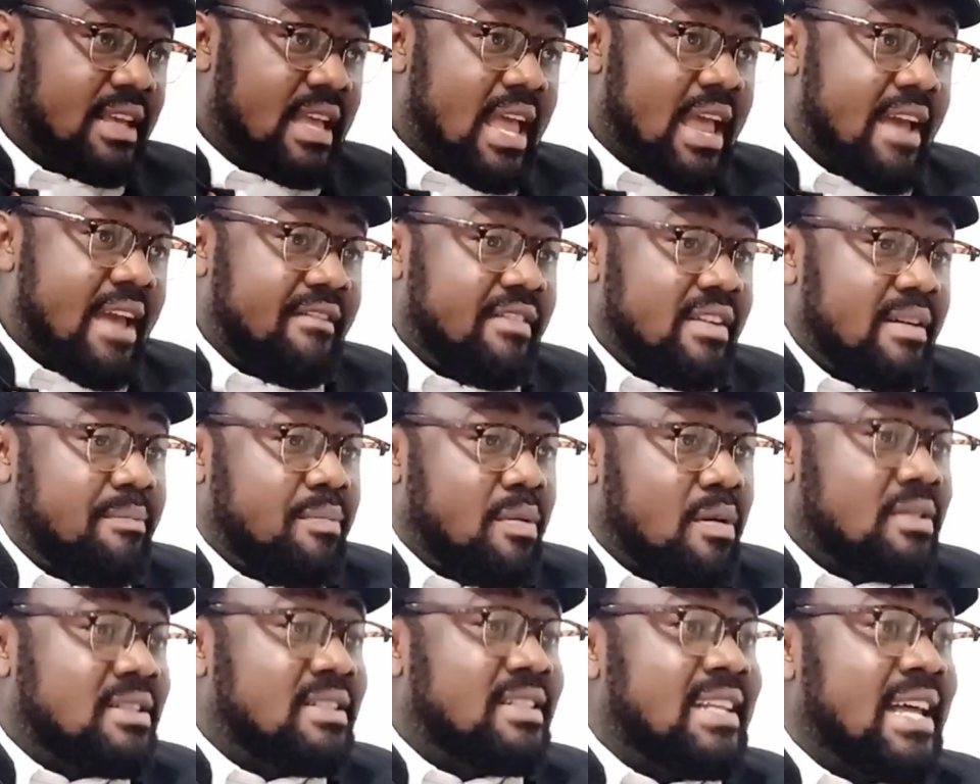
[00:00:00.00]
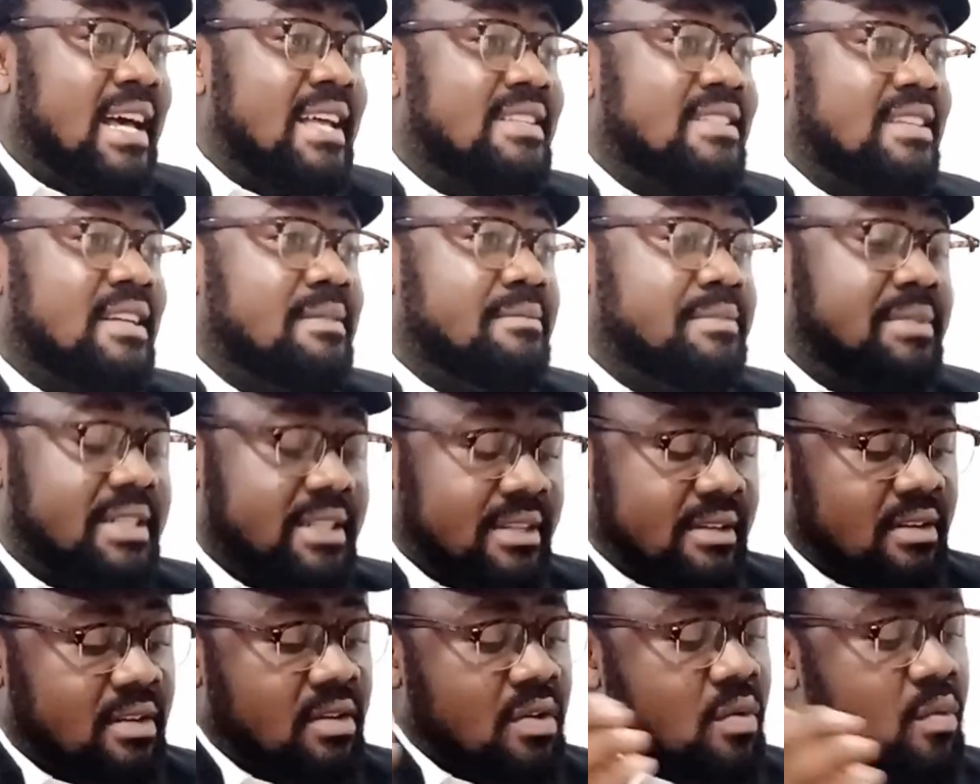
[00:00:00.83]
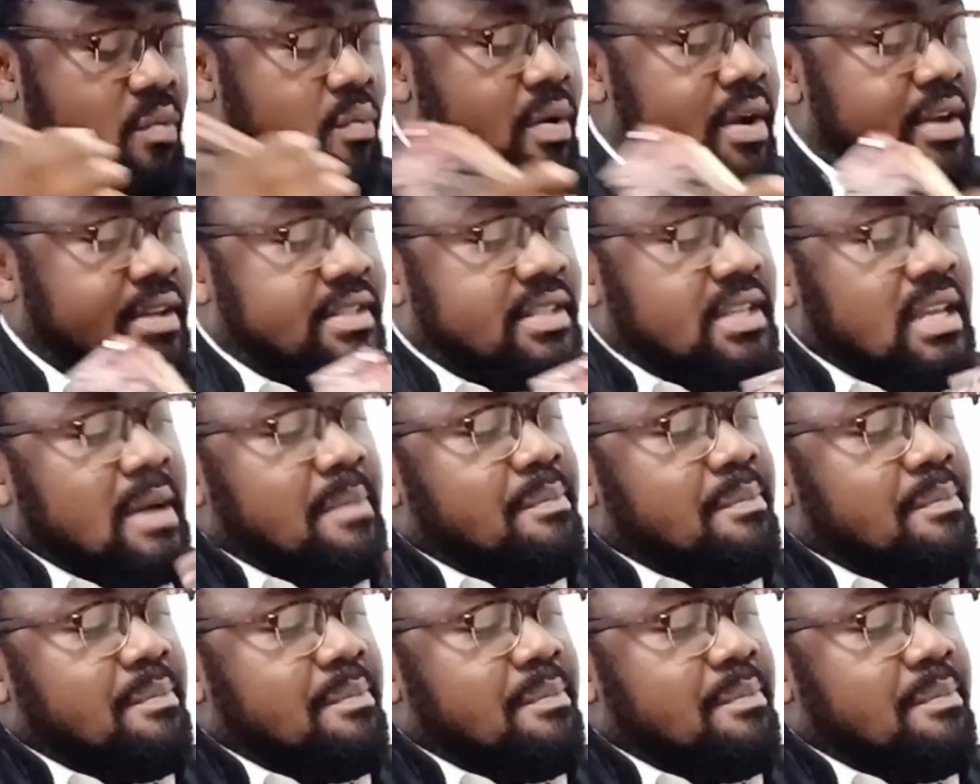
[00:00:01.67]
Every port does something. When you see